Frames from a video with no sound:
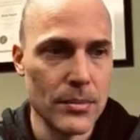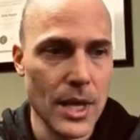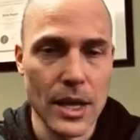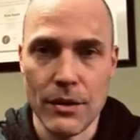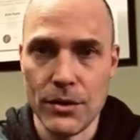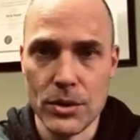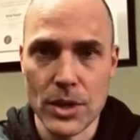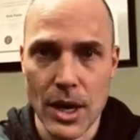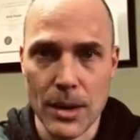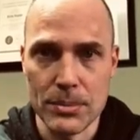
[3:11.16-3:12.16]
taking a few
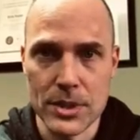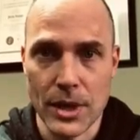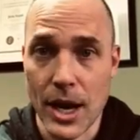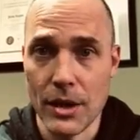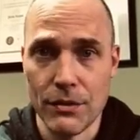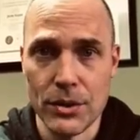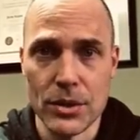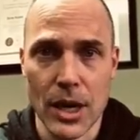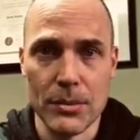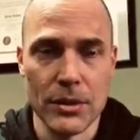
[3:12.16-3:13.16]
drops or adding a few
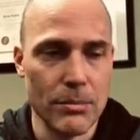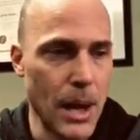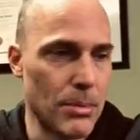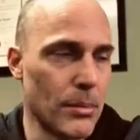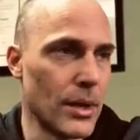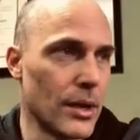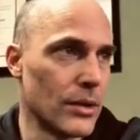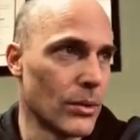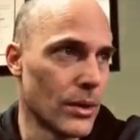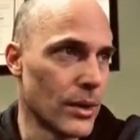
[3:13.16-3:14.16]
drops of
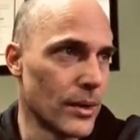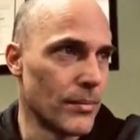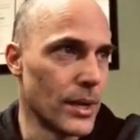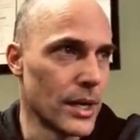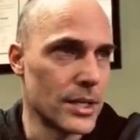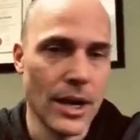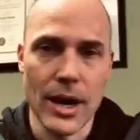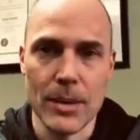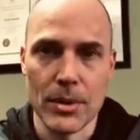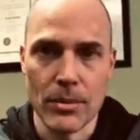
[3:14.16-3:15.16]
peppermint or
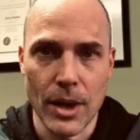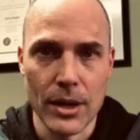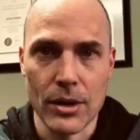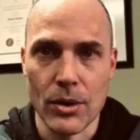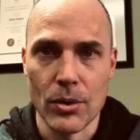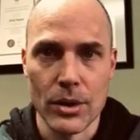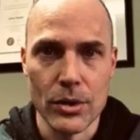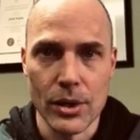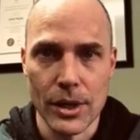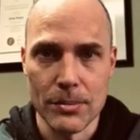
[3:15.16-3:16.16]
thyme or oregano or
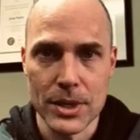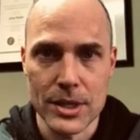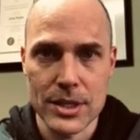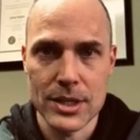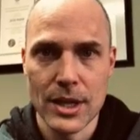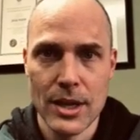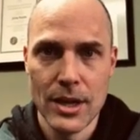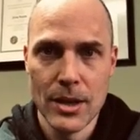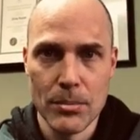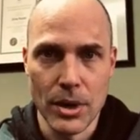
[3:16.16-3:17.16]
eucalyptus,
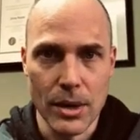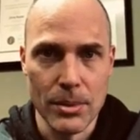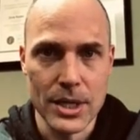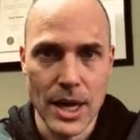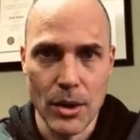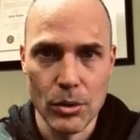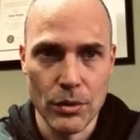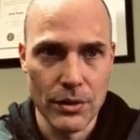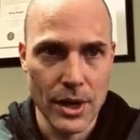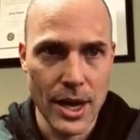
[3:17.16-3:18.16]
putting a big towel
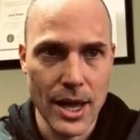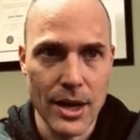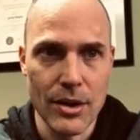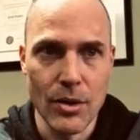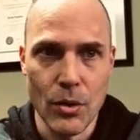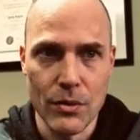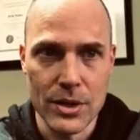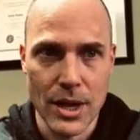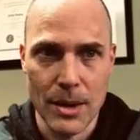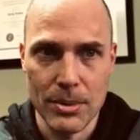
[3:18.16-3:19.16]
over your head over
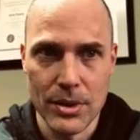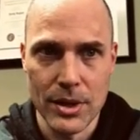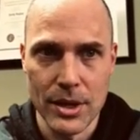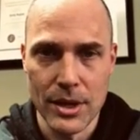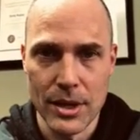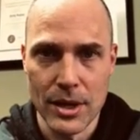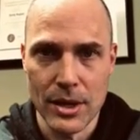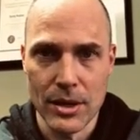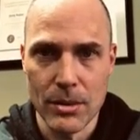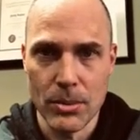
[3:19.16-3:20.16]
top of
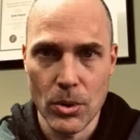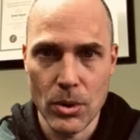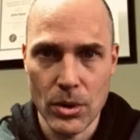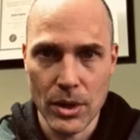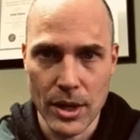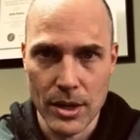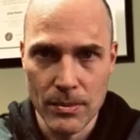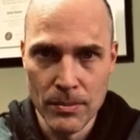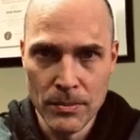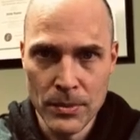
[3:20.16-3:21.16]
the bowl,
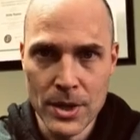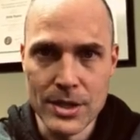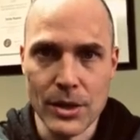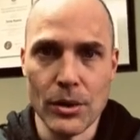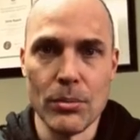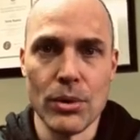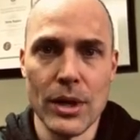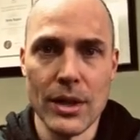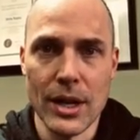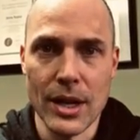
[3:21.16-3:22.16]
and slowly
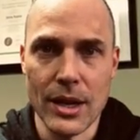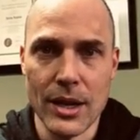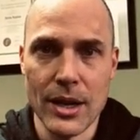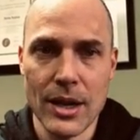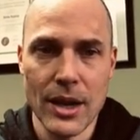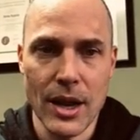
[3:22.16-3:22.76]
breathing in